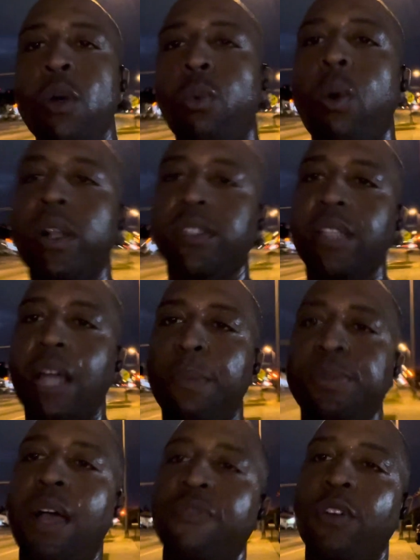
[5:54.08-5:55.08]
One-stop
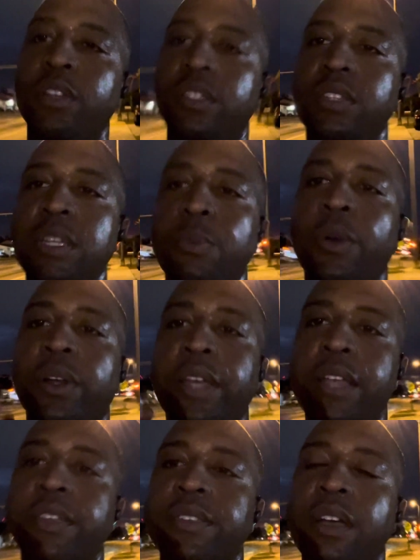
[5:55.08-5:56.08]
shop for your teamwork
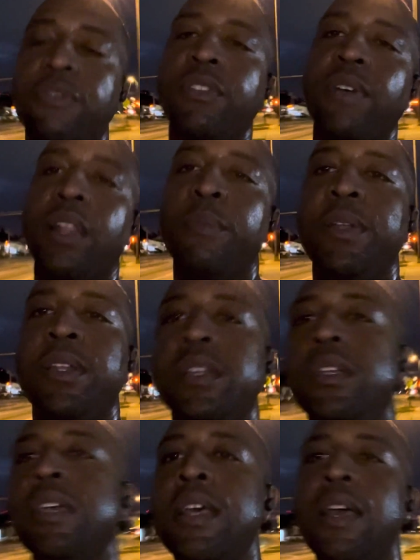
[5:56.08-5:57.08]
and your self-development needs.